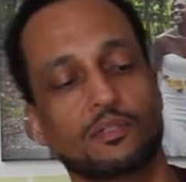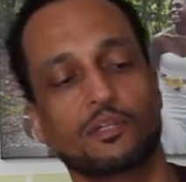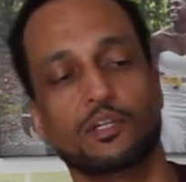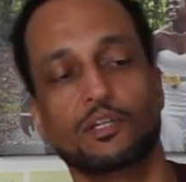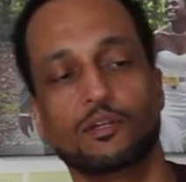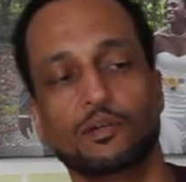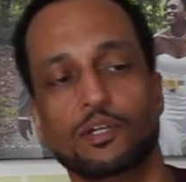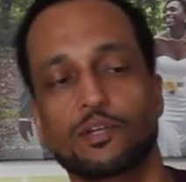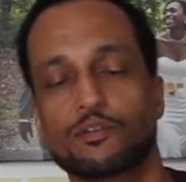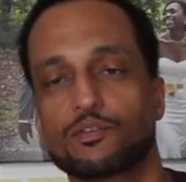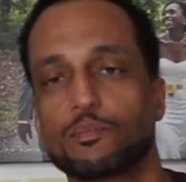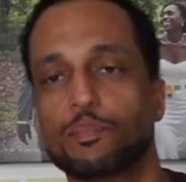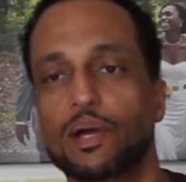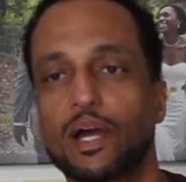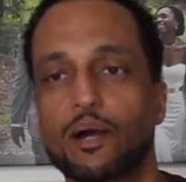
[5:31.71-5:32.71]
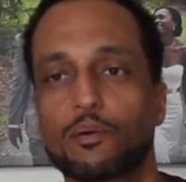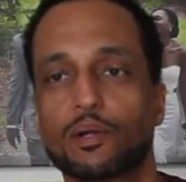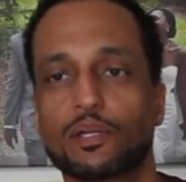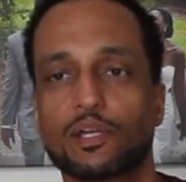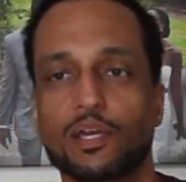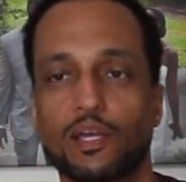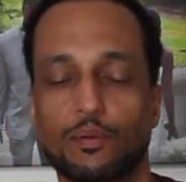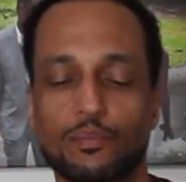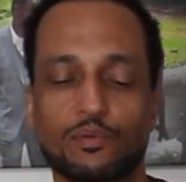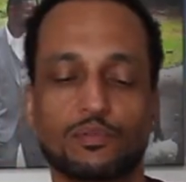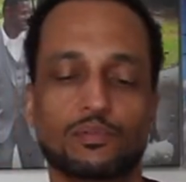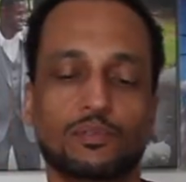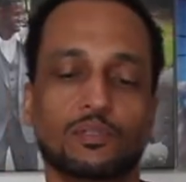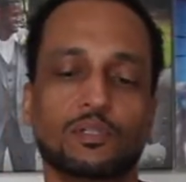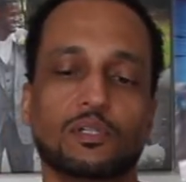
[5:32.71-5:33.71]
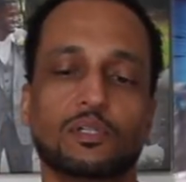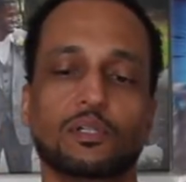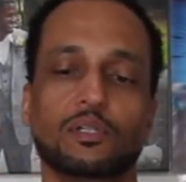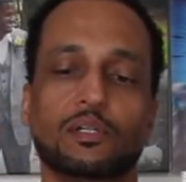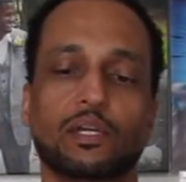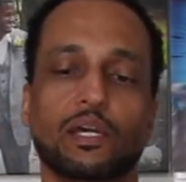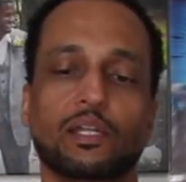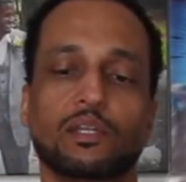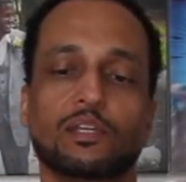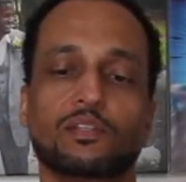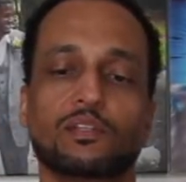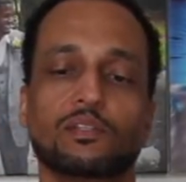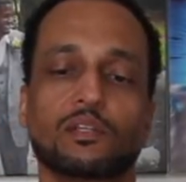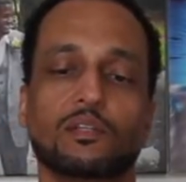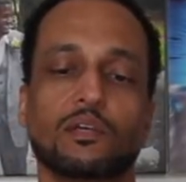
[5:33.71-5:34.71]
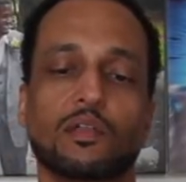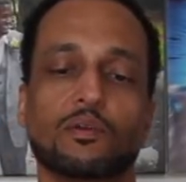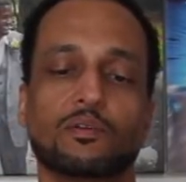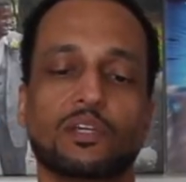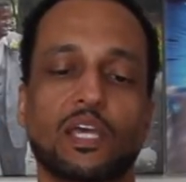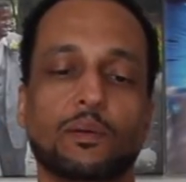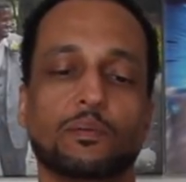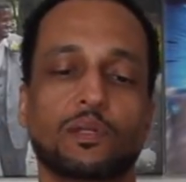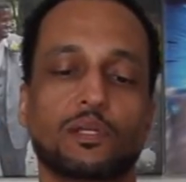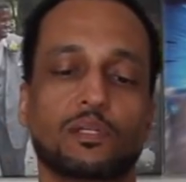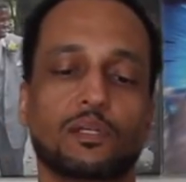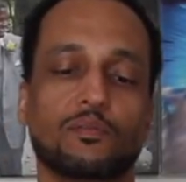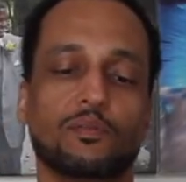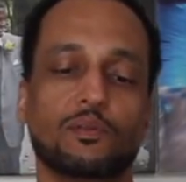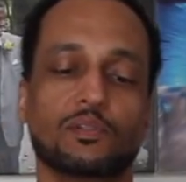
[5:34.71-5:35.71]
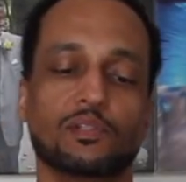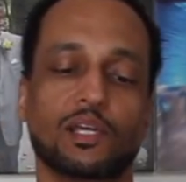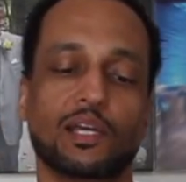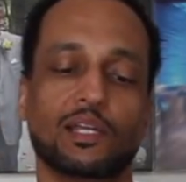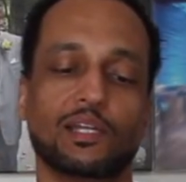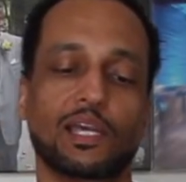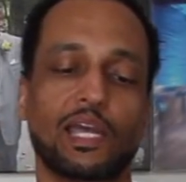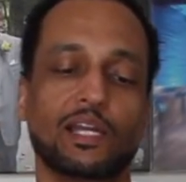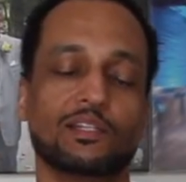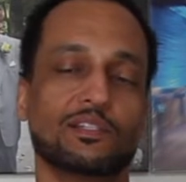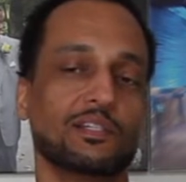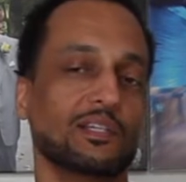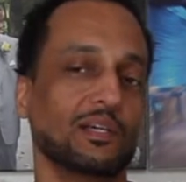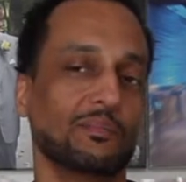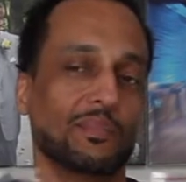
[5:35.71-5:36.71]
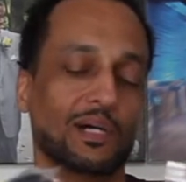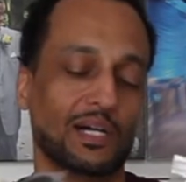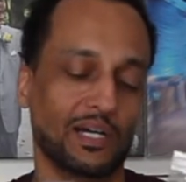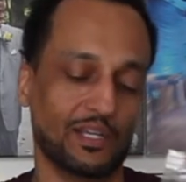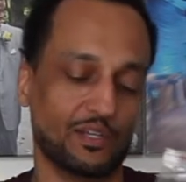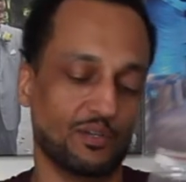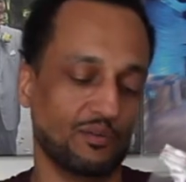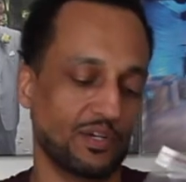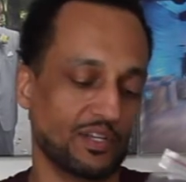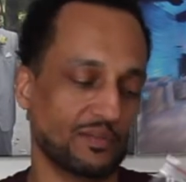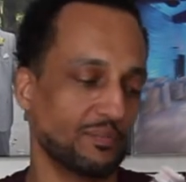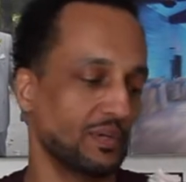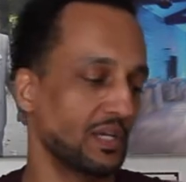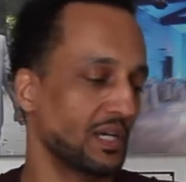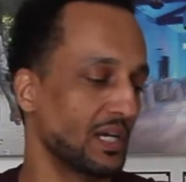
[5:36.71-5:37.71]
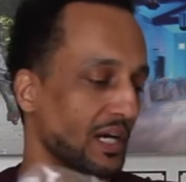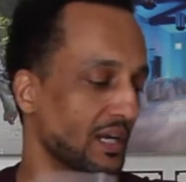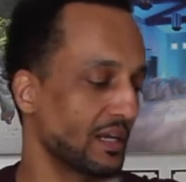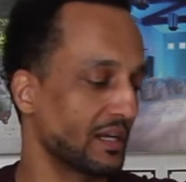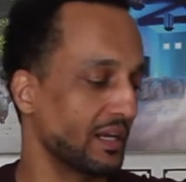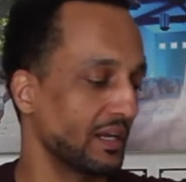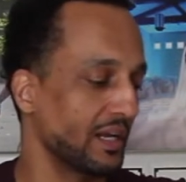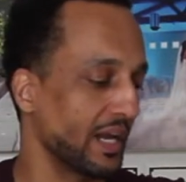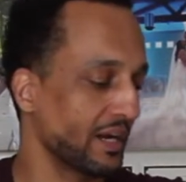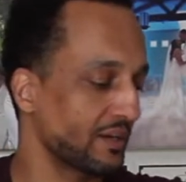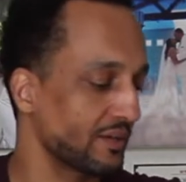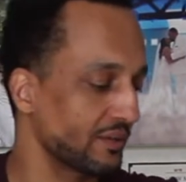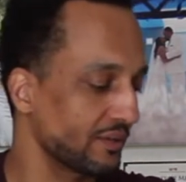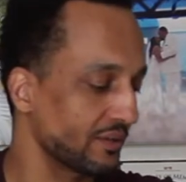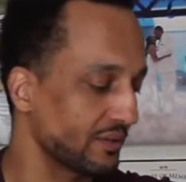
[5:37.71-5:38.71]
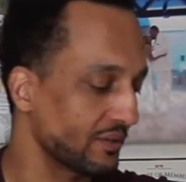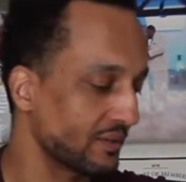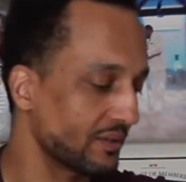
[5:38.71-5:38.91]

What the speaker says: you know, here's a power cable, and this is another cable to give you, it's like an HDMI, USB kind of connector.